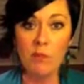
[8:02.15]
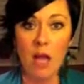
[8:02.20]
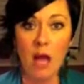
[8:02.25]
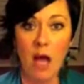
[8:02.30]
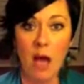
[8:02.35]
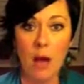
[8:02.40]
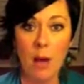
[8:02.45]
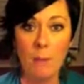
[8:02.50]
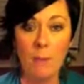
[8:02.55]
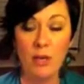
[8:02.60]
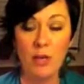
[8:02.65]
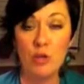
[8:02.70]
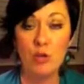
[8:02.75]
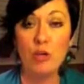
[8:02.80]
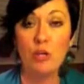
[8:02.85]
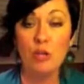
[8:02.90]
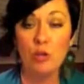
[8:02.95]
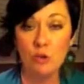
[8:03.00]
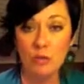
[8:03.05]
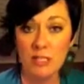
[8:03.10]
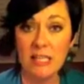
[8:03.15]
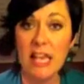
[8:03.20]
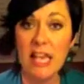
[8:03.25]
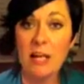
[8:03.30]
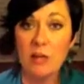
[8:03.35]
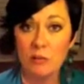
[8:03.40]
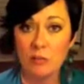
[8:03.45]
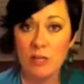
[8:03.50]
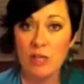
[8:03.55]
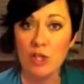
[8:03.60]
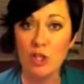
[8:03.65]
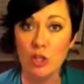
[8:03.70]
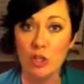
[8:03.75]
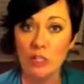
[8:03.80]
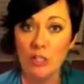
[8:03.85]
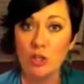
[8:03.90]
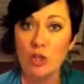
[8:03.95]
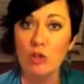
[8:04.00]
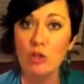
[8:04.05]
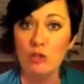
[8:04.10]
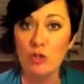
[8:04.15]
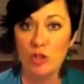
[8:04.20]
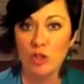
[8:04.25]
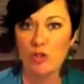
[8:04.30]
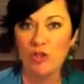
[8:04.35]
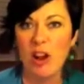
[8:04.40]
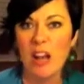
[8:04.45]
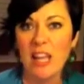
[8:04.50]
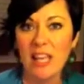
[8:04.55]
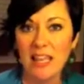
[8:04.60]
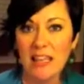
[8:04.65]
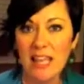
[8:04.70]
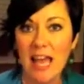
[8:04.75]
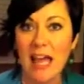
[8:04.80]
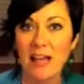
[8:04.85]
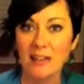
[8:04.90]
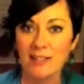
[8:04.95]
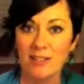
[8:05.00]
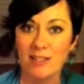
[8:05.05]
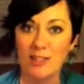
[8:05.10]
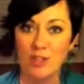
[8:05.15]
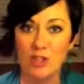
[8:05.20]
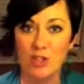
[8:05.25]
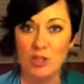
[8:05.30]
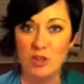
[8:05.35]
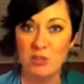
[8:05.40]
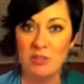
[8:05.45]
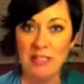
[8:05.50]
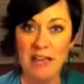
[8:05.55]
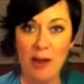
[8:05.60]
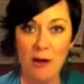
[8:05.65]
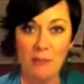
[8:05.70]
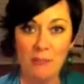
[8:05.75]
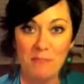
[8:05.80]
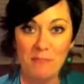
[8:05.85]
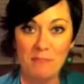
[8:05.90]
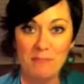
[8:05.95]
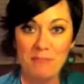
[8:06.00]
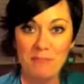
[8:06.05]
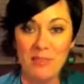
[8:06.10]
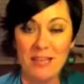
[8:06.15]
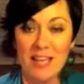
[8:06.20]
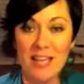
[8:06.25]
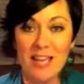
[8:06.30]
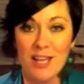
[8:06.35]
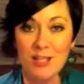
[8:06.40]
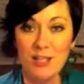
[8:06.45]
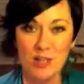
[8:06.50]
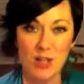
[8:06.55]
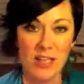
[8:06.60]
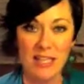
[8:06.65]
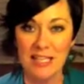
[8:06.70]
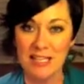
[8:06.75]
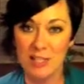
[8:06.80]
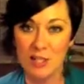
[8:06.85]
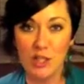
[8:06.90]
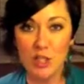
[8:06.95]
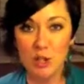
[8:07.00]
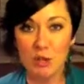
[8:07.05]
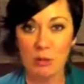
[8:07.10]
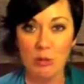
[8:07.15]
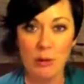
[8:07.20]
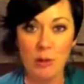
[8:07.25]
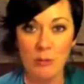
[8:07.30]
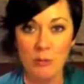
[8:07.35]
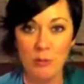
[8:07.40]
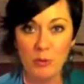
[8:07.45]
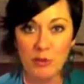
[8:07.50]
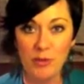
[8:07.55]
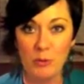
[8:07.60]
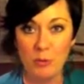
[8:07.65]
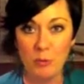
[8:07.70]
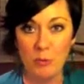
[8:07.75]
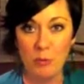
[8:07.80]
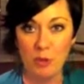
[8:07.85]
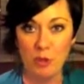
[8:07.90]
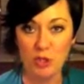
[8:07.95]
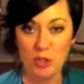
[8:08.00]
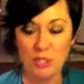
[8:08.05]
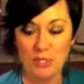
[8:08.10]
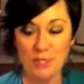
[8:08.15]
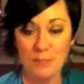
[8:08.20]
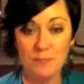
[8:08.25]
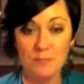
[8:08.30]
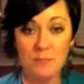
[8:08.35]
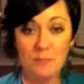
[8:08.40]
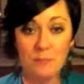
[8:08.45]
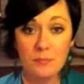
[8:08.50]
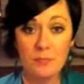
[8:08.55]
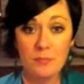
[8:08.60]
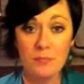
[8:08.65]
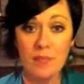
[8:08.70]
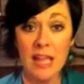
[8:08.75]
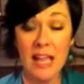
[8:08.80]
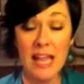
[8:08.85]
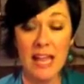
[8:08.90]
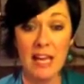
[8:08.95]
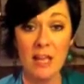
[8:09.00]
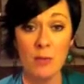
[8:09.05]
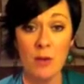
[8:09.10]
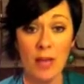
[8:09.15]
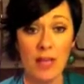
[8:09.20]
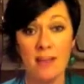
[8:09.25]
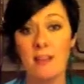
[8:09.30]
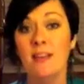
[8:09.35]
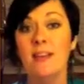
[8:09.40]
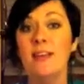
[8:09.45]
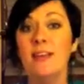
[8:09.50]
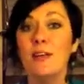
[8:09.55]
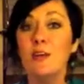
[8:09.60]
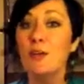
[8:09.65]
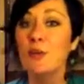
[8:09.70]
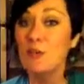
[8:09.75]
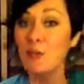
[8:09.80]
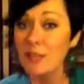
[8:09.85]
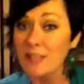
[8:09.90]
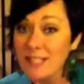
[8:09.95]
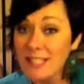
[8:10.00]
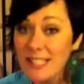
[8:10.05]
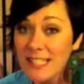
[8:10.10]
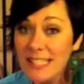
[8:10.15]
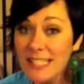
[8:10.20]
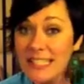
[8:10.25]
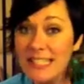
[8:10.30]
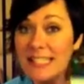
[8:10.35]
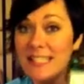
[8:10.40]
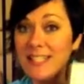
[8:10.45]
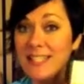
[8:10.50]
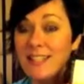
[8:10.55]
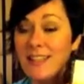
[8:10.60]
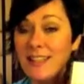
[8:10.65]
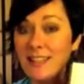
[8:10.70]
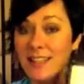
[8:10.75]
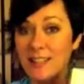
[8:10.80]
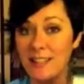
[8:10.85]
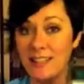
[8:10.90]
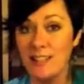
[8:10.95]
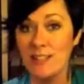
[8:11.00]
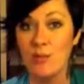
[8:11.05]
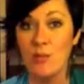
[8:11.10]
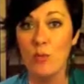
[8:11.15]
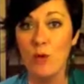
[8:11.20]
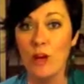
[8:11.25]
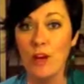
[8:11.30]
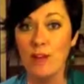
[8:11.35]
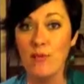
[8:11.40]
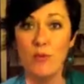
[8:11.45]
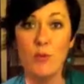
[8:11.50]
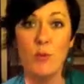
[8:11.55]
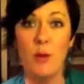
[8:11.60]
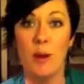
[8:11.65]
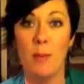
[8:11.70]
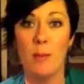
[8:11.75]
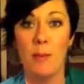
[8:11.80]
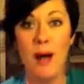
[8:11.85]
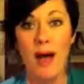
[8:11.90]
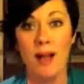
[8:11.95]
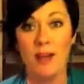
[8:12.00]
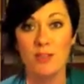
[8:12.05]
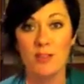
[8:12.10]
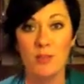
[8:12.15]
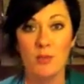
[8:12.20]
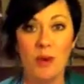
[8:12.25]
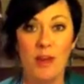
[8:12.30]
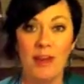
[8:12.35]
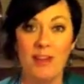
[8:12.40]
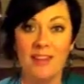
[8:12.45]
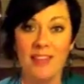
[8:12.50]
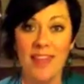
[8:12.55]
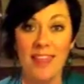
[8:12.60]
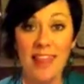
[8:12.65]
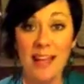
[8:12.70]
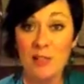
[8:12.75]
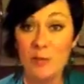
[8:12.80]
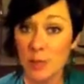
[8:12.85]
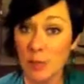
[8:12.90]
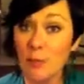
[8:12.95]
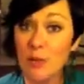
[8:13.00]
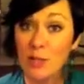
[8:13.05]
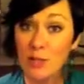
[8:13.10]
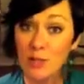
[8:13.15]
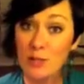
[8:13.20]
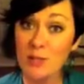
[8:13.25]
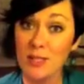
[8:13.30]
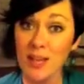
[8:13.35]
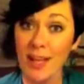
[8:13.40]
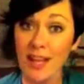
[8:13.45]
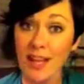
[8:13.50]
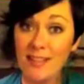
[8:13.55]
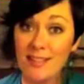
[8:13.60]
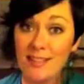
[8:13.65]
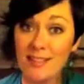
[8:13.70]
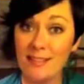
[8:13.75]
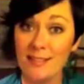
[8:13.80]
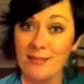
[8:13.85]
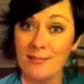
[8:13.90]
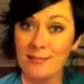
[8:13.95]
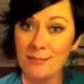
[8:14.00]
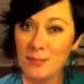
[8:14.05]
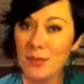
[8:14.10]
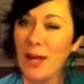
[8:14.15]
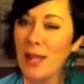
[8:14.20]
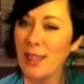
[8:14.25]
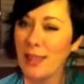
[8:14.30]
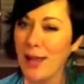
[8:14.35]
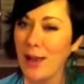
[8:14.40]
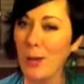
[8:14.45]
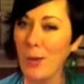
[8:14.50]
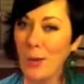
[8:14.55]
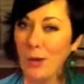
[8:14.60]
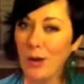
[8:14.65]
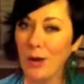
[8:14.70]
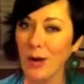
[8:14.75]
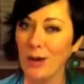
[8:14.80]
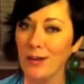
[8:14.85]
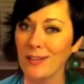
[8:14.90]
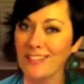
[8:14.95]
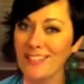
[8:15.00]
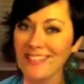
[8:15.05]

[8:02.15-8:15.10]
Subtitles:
But you could use canned green chilies too. Just try and get the excess juice out so that it doesn't screw up your liquid portions. Anyway, Krusteaz, this is the one if you want a boxed one. And that's what I'm going to do tonight. Cutting that corner.